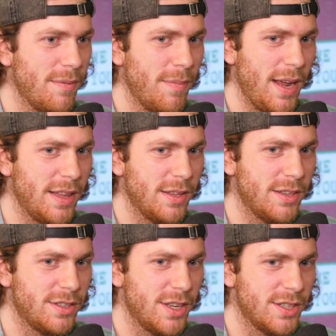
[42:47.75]
i made the
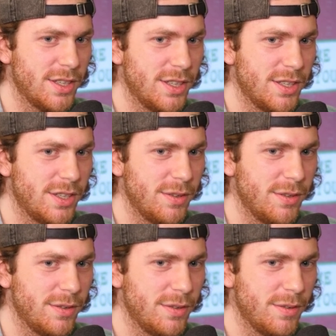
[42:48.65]
decision
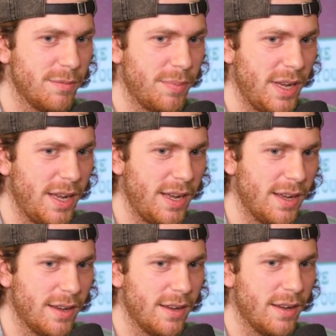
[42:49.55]
to be
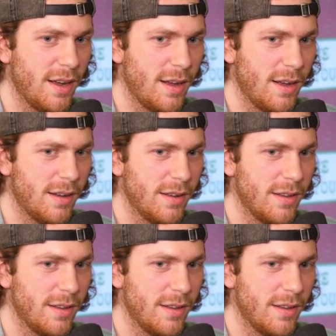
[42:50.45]
uh,